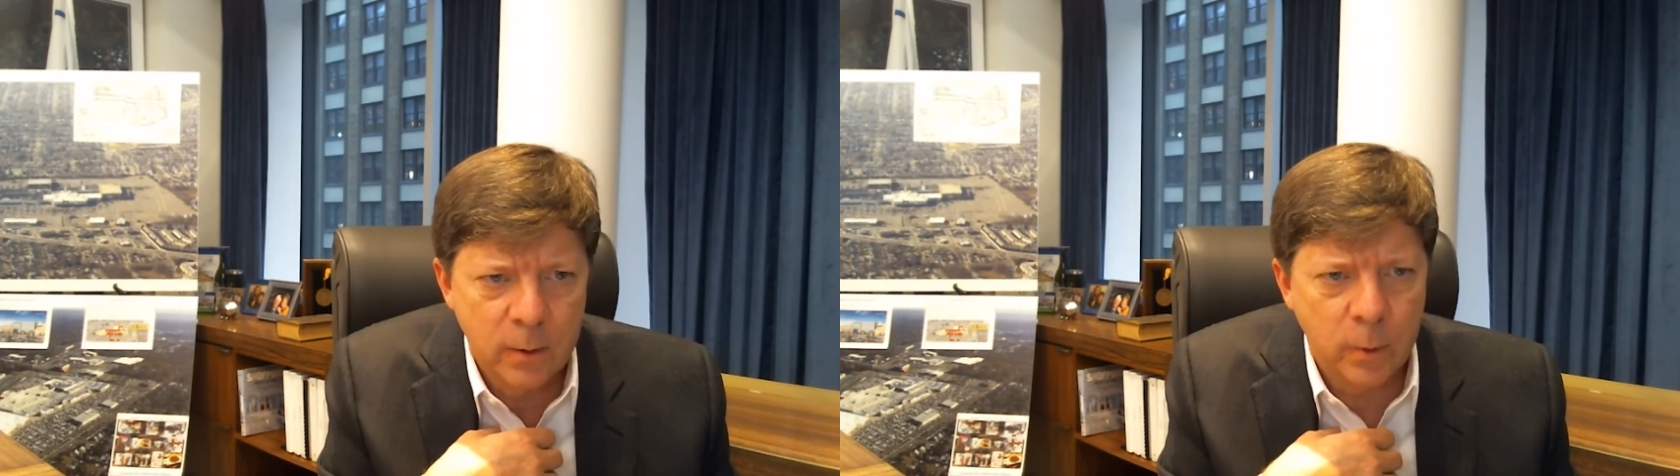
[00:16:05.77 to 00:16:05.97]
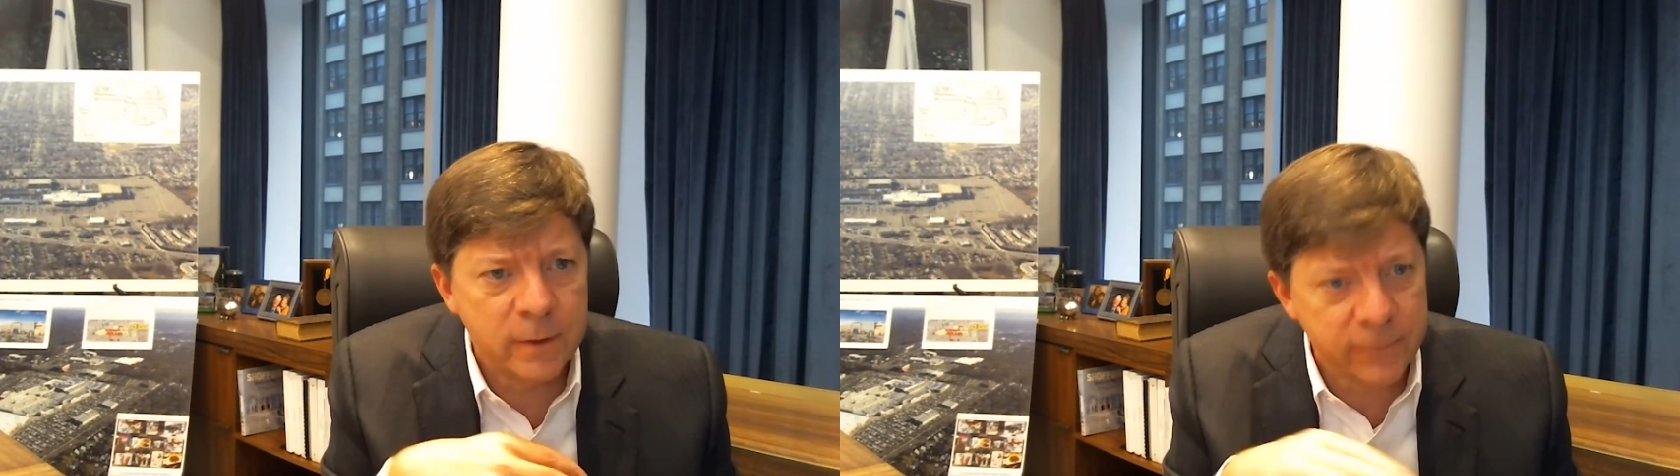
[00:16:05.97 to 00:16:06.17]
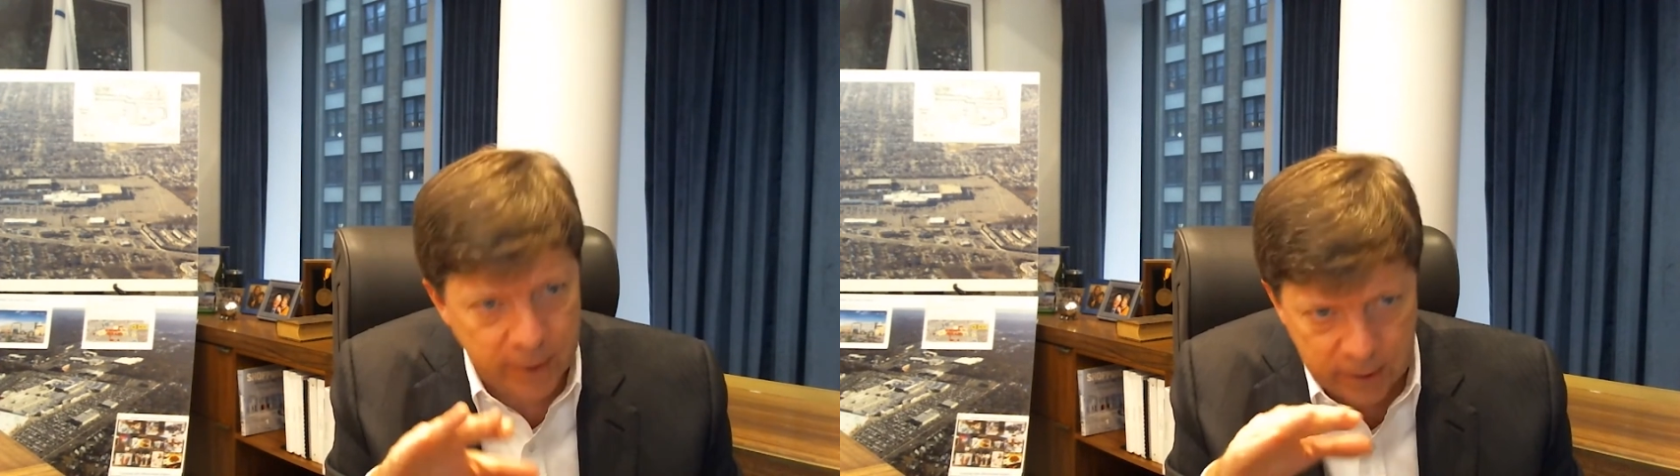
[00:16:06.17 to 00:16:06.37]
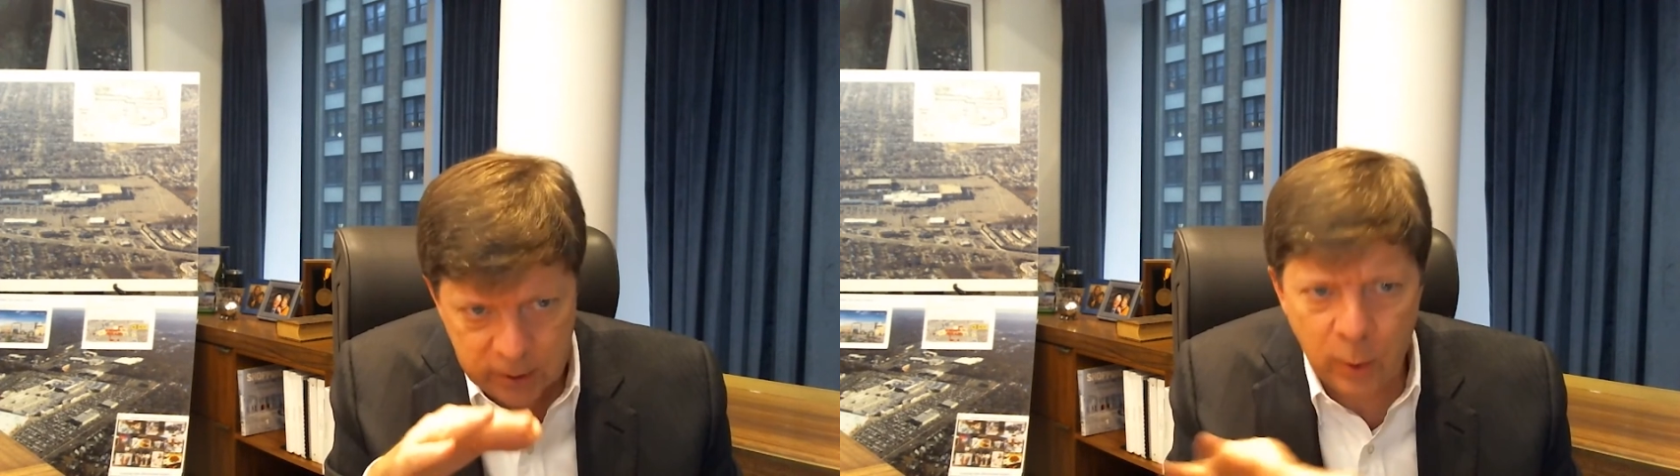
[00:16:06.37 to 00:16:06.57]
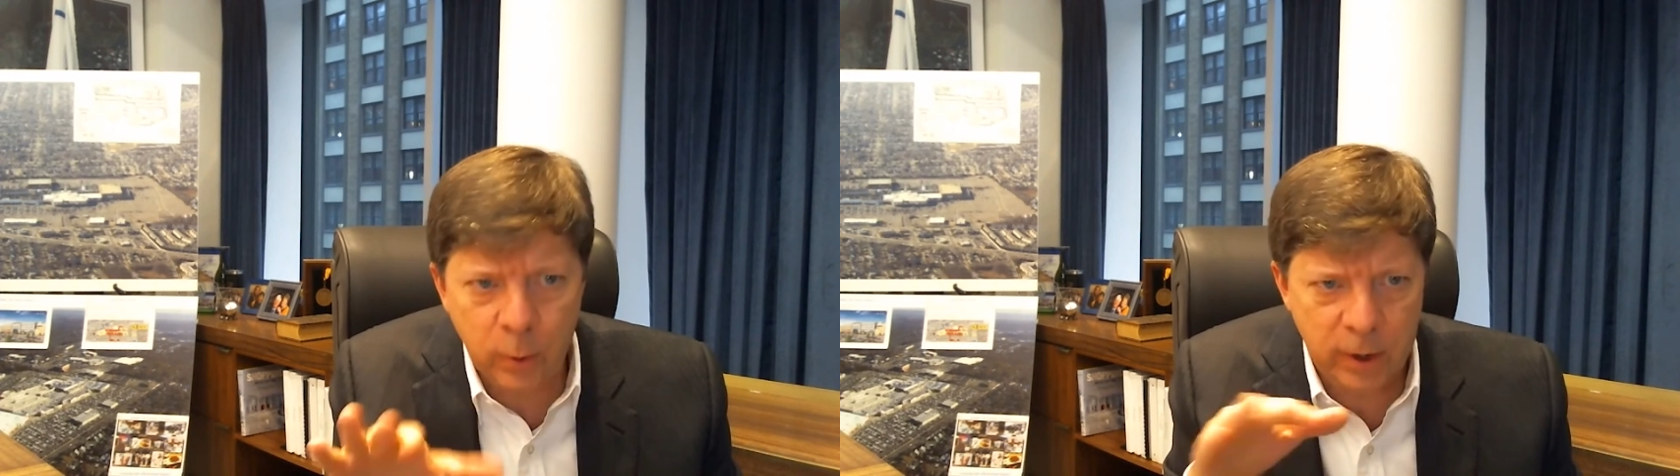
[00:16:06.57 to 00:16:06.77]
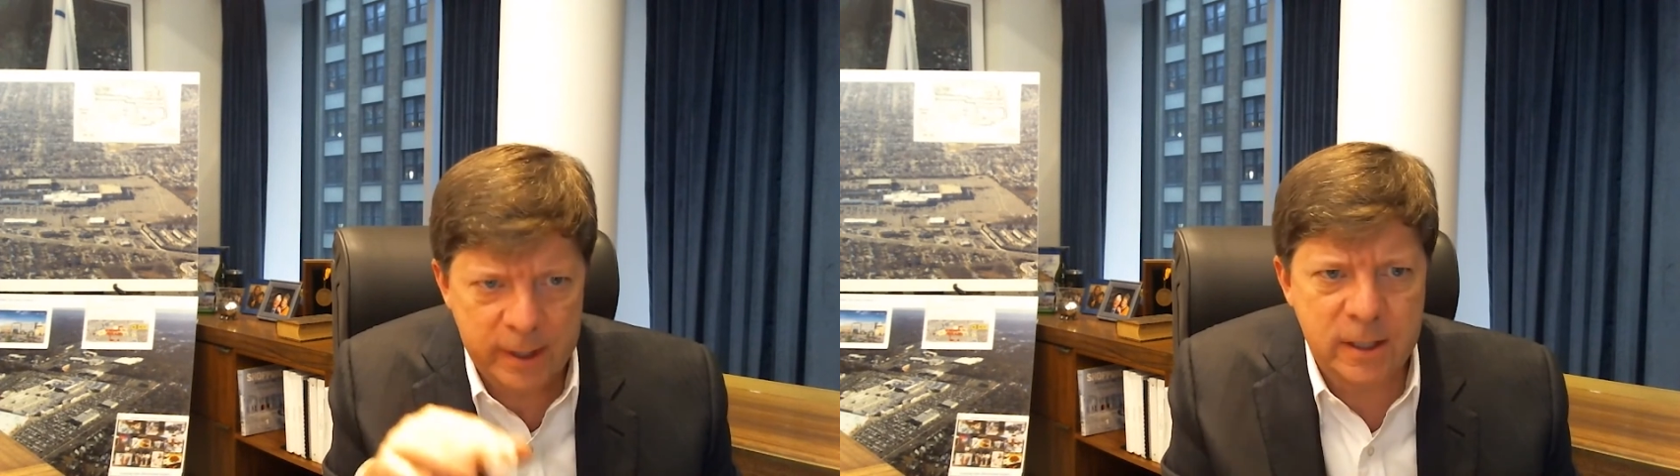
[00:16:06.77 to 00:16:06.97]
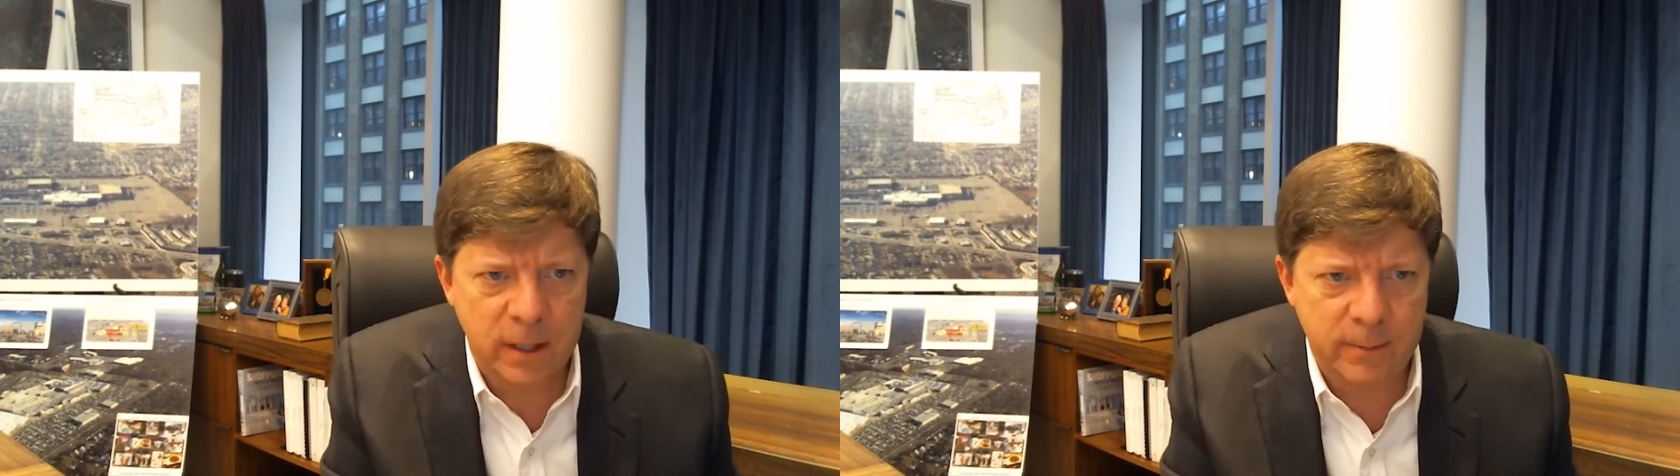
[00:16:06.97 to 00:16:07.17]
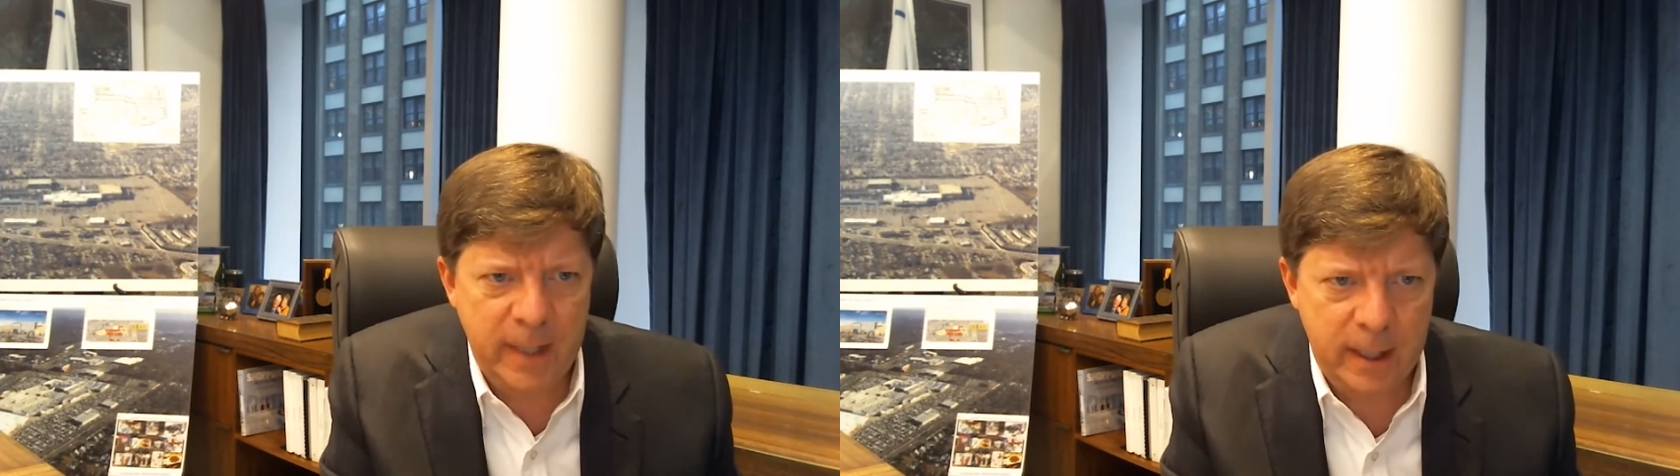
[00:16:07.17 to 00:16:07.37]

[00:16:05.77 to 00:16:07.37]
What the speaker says: one of the lower income